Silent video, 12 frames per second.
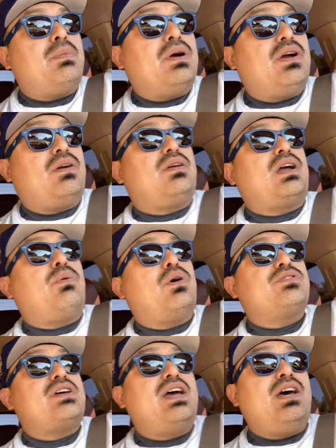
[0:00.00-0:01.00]

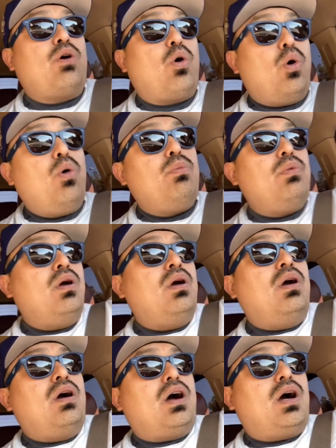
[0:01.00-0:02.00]
once I head
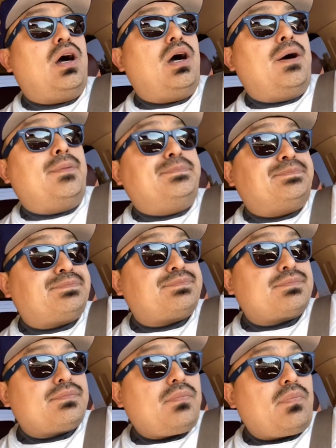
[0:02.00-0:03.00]
home,
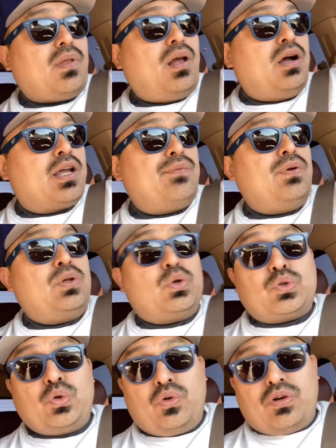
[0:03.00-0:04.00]
I'll give a little
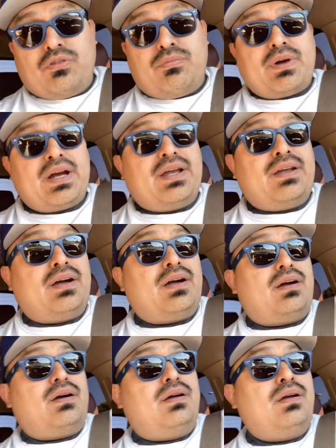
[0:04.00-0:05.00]
tour of my
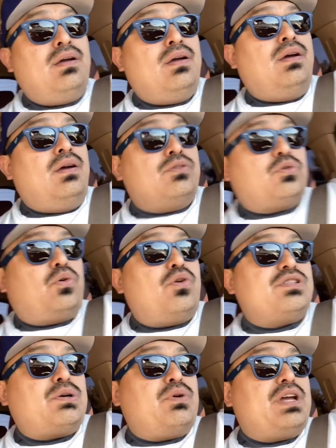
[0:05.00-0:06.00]

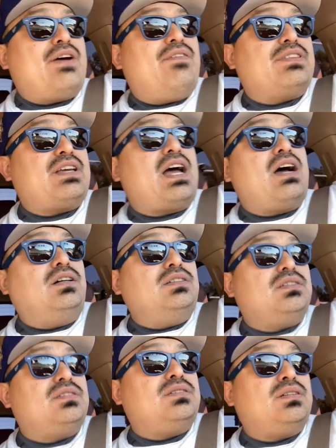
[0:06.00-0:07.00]
toys that we have at the house.